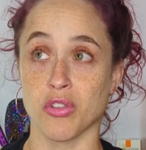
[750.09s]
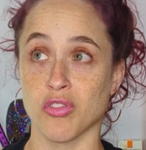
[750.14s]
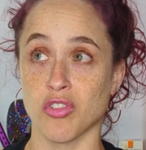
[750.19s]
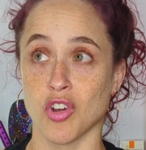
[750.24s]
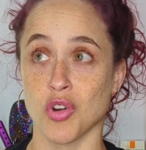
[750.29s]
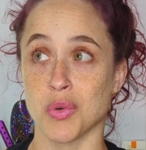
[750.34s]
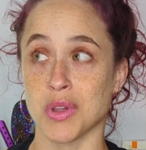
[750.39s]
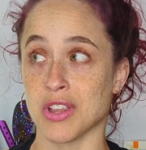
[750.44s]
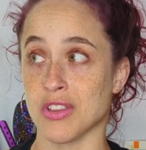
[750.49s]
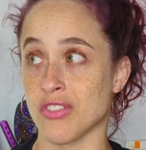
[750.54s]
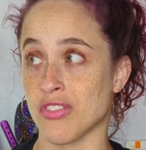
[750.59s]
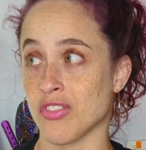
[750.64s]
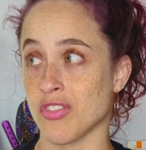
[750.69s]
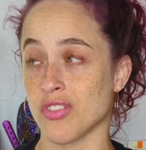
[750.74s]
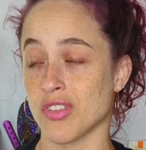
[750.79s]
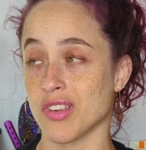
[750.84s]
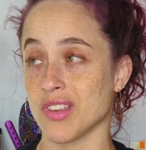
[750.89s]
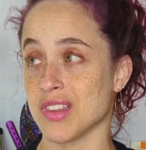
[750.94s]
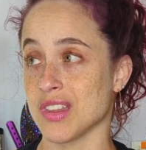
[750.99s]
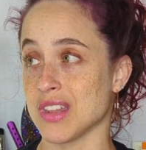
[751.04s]
So
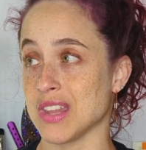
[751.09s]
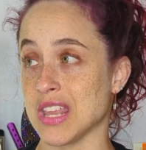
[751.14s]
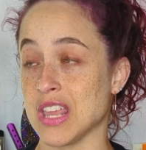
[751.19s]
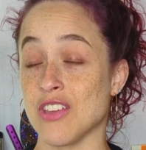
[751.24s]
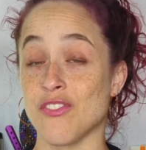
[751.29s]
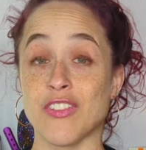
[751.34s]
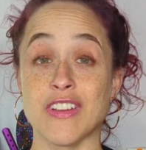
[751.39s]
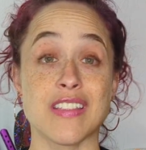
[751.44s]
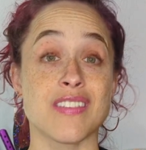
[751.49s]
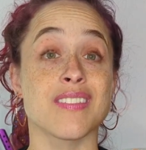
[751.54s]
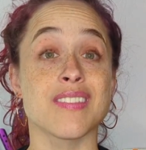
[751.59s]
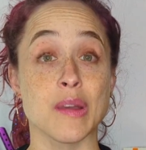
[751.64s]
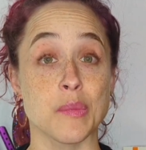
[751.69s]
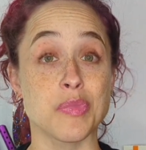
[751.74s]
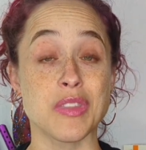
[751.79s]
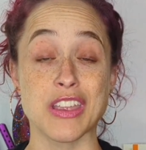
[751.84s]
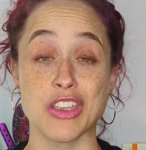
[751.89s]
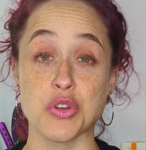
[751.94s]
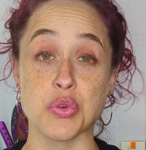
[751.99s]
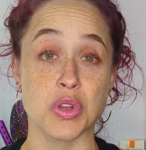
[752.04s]
if it's
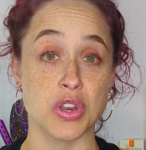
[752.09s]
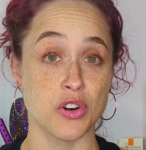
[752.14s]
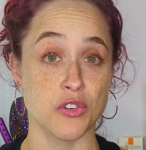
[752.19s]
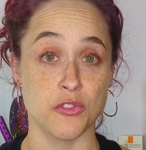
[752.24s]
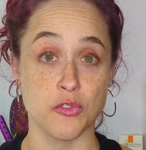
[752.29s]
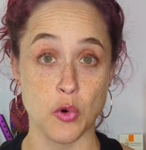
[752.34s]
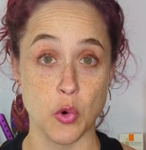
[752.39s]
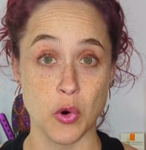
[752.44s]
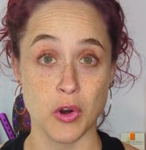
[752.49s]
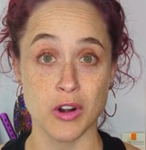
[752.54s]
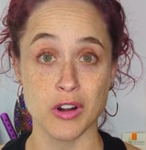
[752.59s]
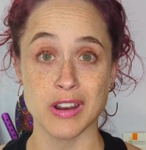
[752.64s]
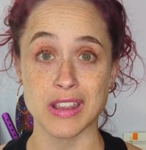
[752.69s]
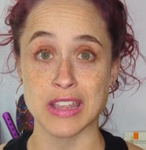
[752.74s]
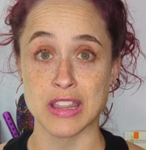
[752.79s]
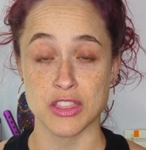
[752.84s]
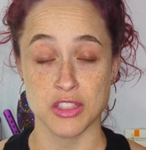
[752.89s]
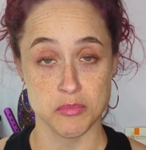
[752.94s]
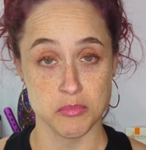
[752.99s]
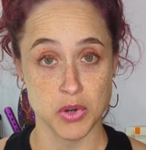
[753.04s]
something you can afford
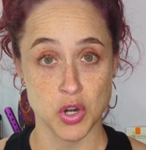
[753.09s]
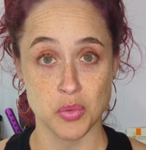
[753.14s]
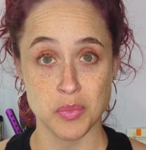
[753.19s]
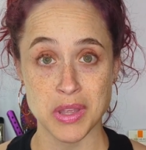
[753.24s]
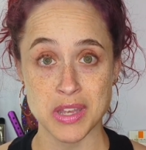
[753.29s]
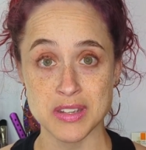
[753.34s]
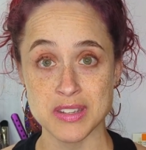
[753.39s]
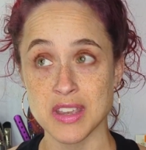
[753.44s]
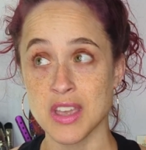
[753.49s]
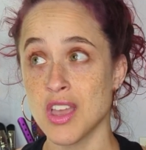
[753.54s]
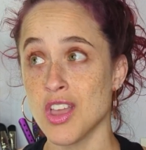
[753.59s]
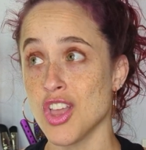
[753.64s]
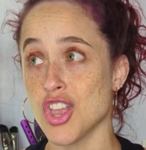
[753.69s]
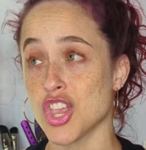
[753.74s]
in the moment,